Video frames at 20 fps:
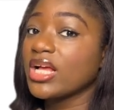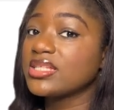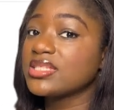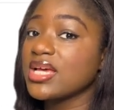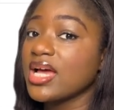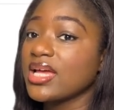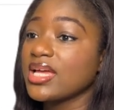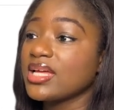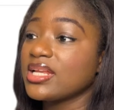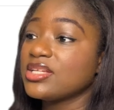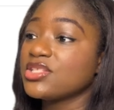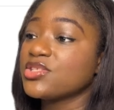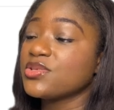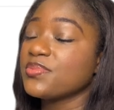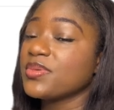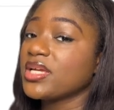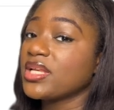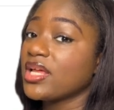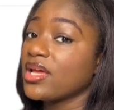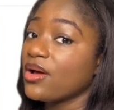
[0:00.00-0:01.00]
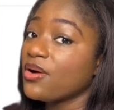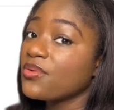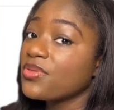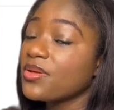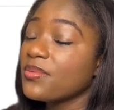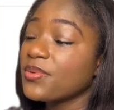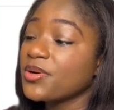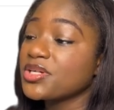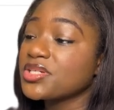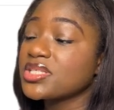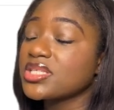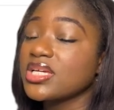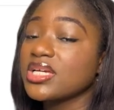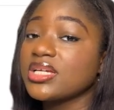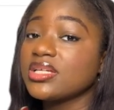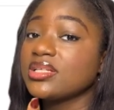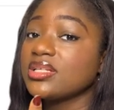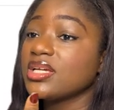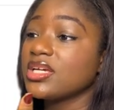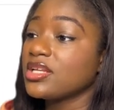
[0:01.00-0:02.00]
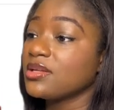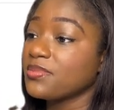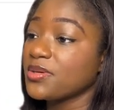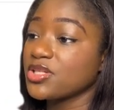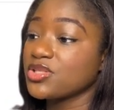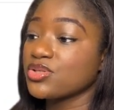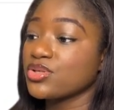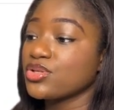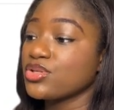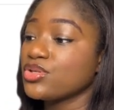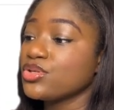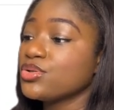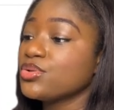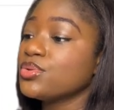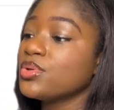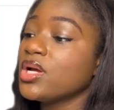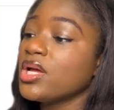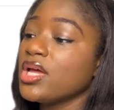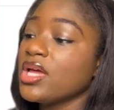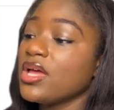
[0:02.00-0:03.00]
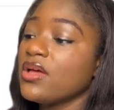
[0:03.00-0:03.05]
target into being a healthy person. It depends on you.